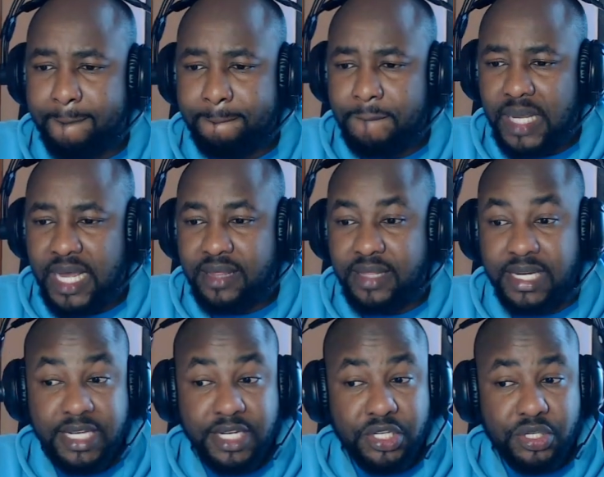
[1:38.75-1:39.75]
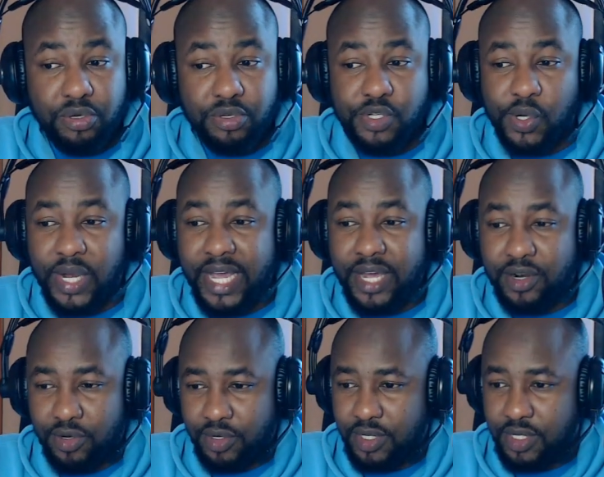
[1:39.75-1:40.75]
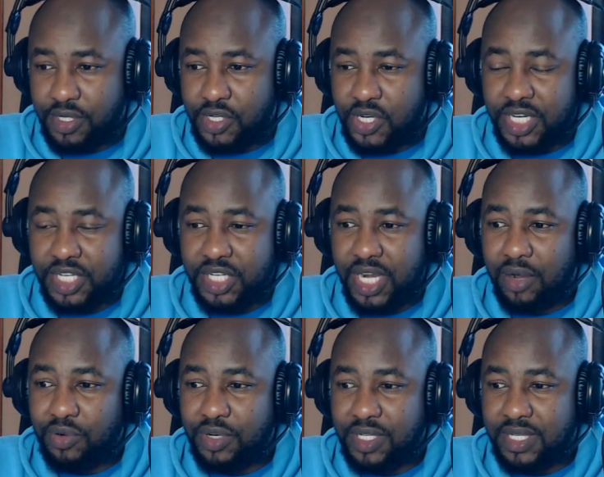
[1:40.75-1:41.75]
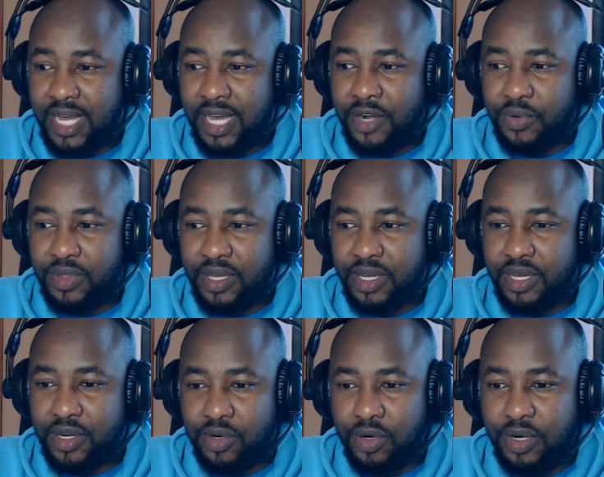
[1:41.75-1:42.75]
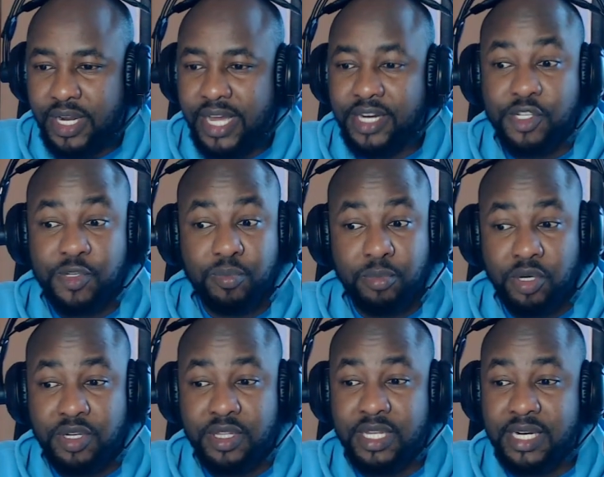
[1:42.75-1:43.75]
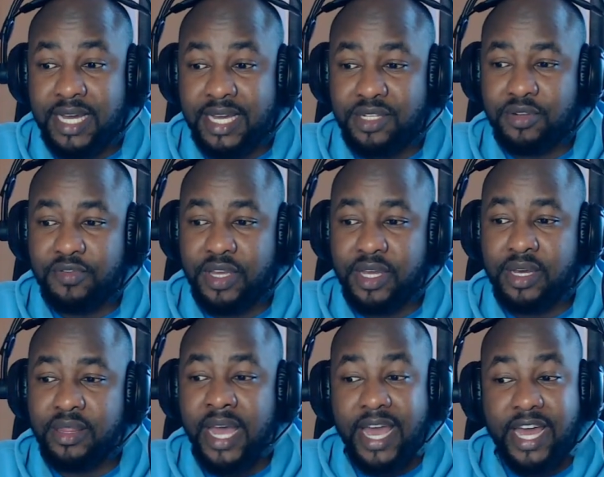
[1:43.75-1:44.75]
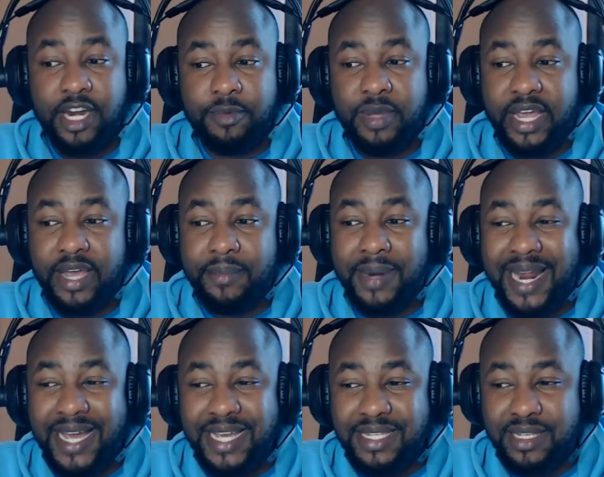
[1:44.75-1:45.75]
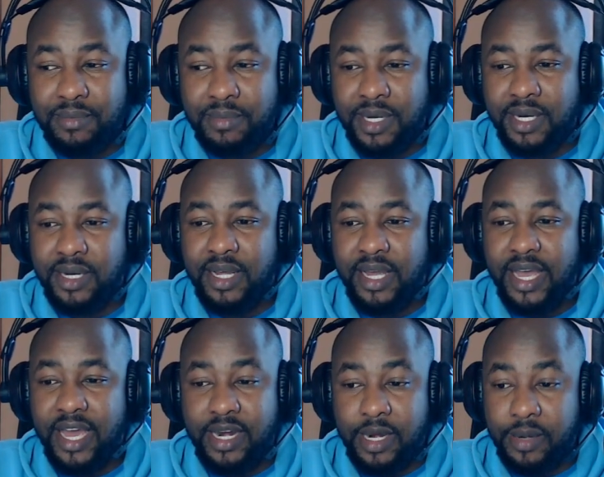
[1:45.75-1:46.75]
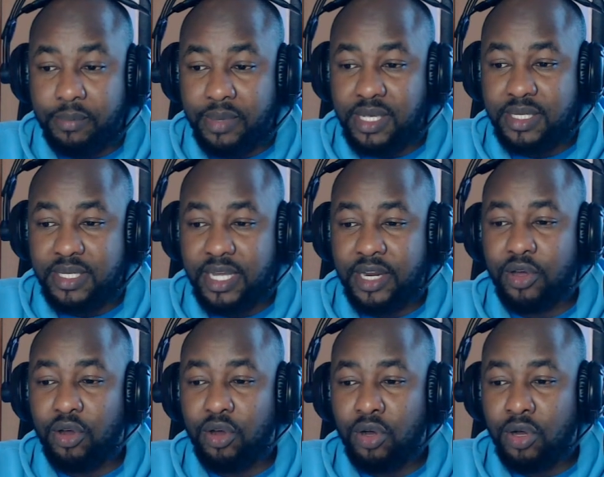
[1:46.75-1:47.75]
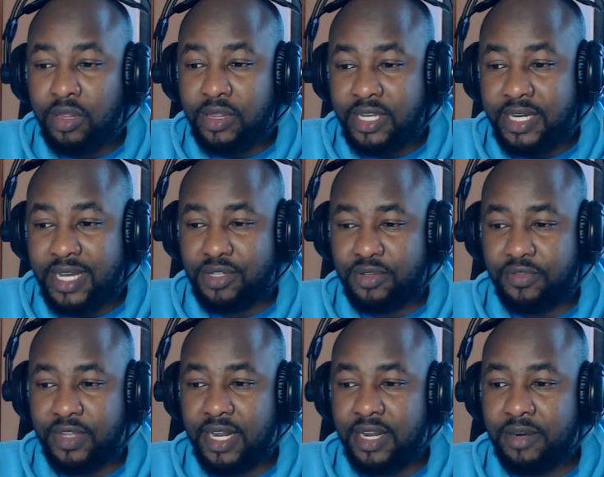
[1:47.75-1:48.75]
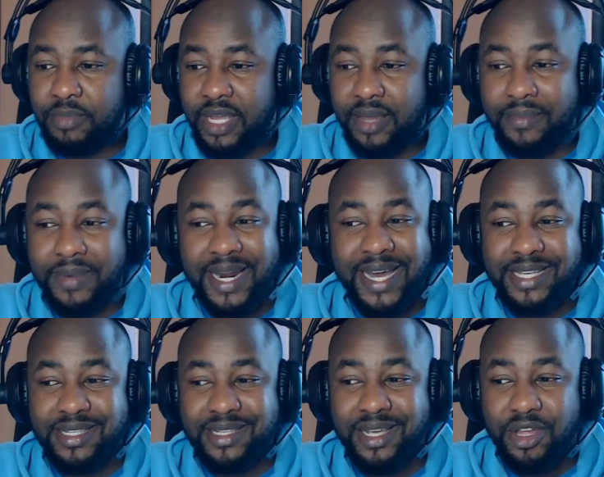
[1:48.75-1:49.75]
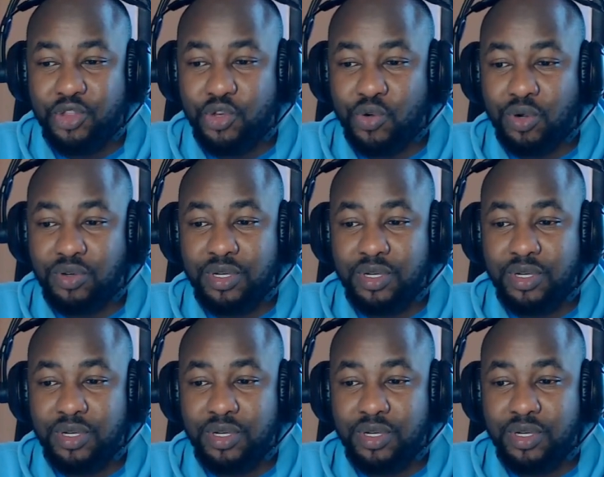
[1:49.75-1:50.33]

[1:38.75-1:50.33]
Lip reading: And they did so. So Aaron stretched out his hand with the rod and smote the dust of the earth, and it became lice in man and in beast, and all the dust of the land became lice throughout